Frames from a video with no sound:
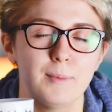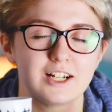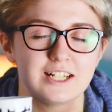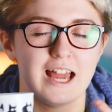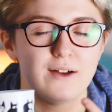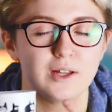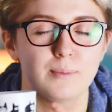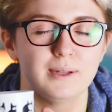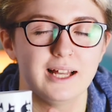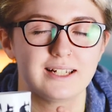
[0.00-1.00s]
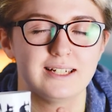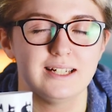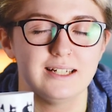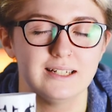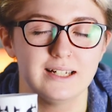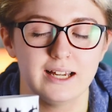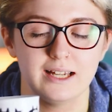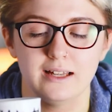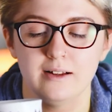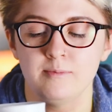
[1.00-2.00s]
actually having a black tea
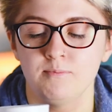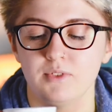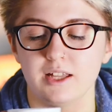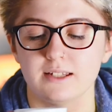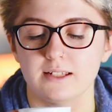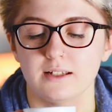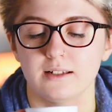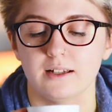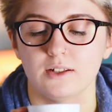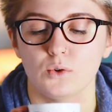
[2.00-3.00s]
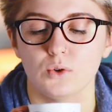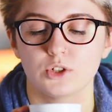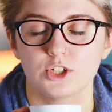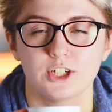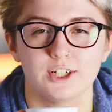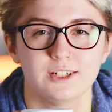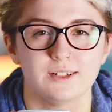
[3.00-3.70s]
today. It's a Yorkshire